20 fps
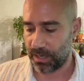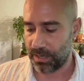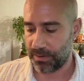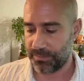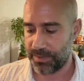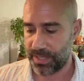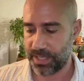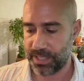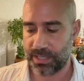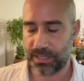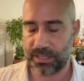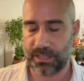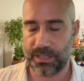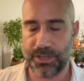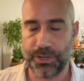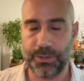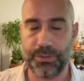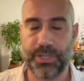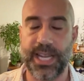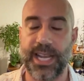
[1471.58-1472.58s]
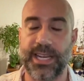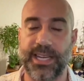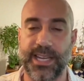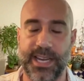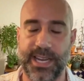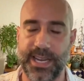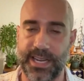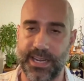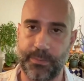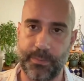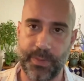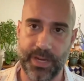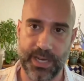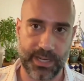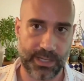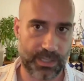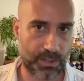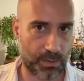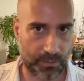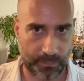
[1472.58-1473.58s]
this new technique
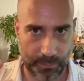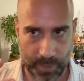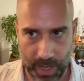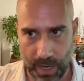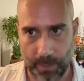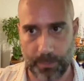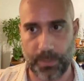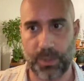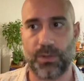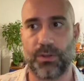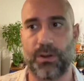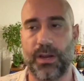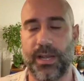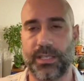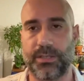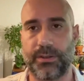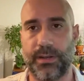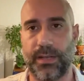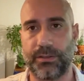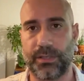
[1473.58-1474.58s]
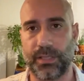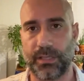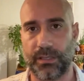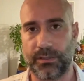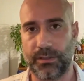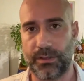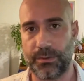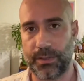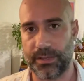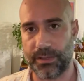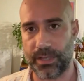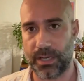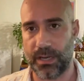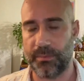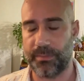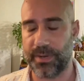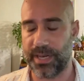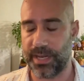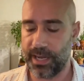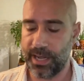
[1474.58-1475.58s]
being sort of popularized throughout the
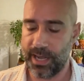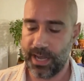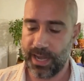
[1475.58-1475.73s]
company,